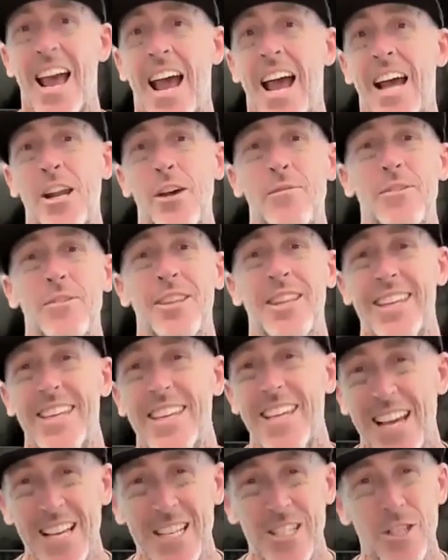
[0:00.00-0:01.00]
and over the
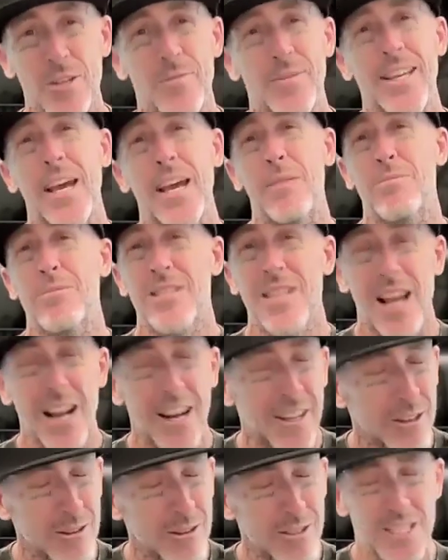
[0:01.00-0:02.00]
years you've kept
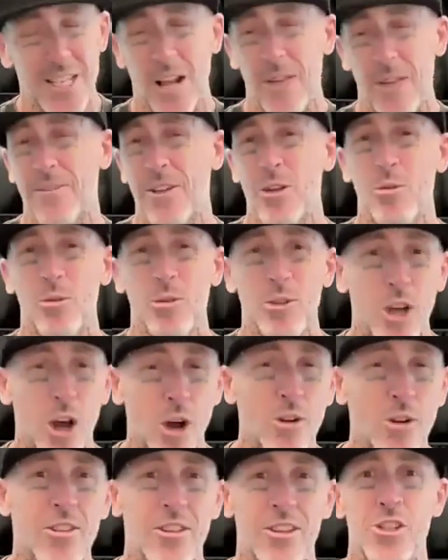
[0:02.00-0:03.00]
telling yourself that you'll
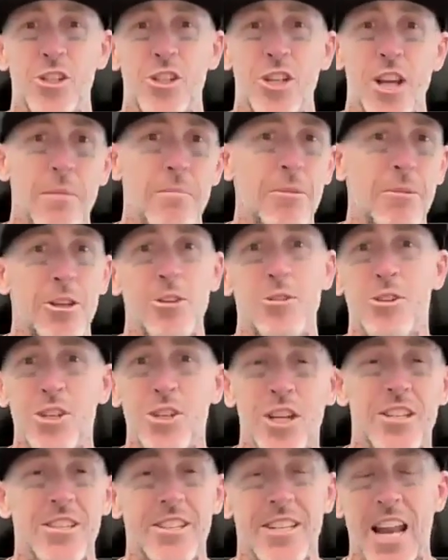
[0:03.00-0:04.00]
go to the gym and you
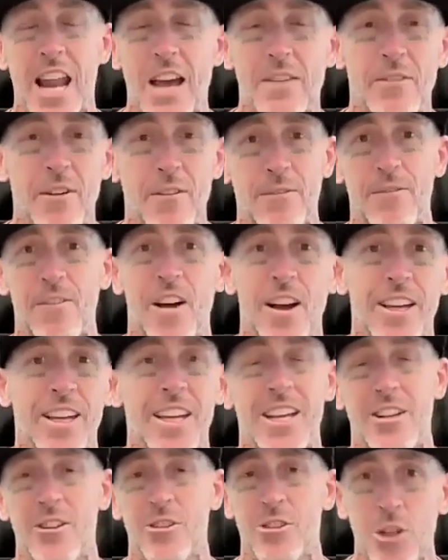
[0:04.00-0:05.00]
just never
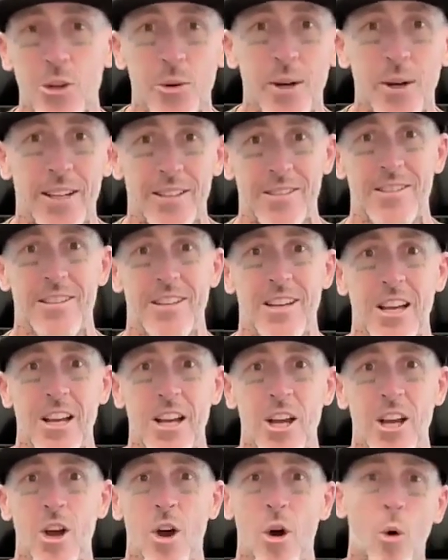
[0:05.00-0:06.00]
fucking do it,
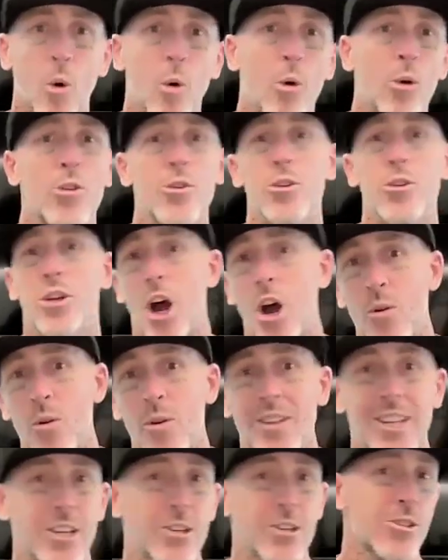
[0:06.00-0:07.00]
or you go
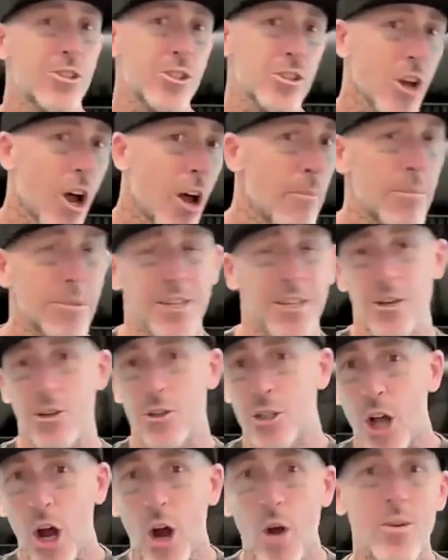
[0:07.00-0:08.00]
and then you stop and then you
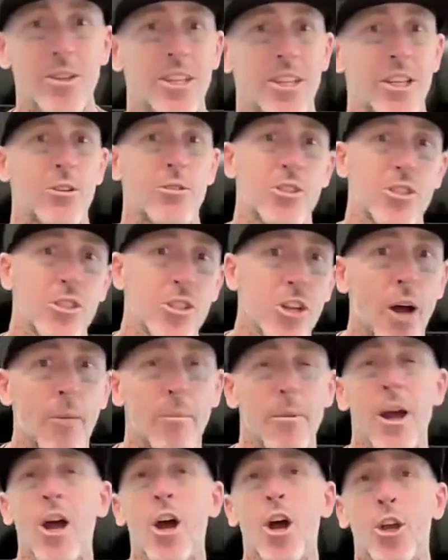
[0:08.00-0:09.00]
go and then you
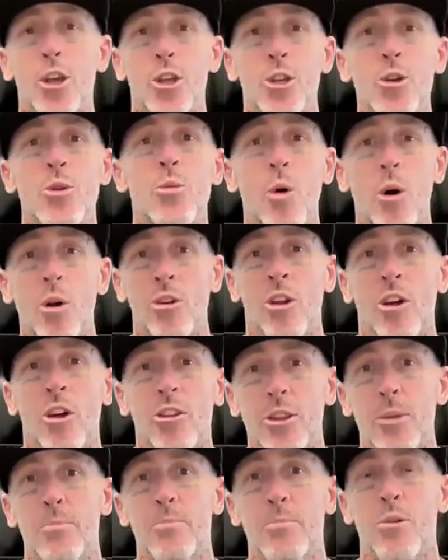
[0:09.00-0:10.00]
stop, you are
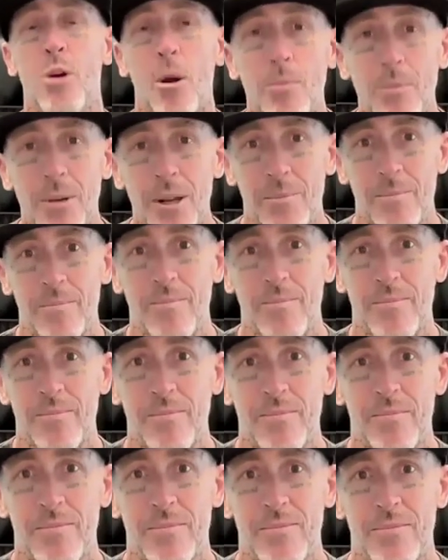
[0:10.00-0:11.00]
not the problem.
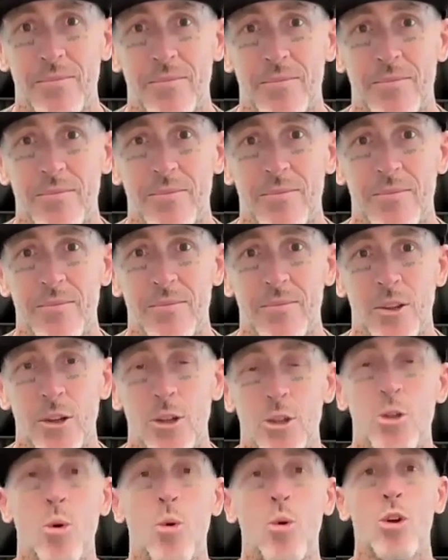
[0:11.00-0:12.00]

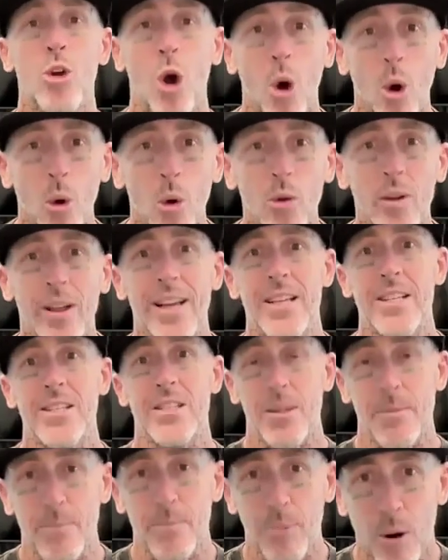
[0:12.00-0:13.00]
Your goal
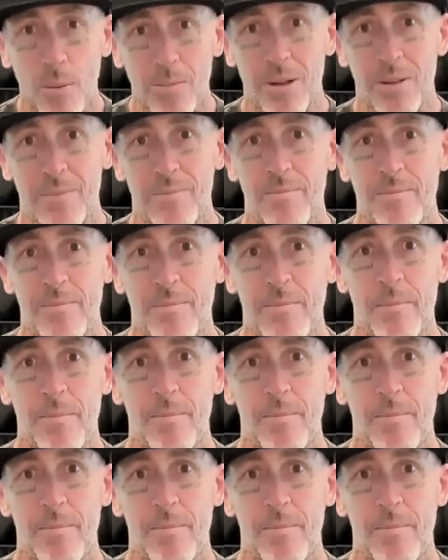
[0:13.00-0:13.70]
is the problem.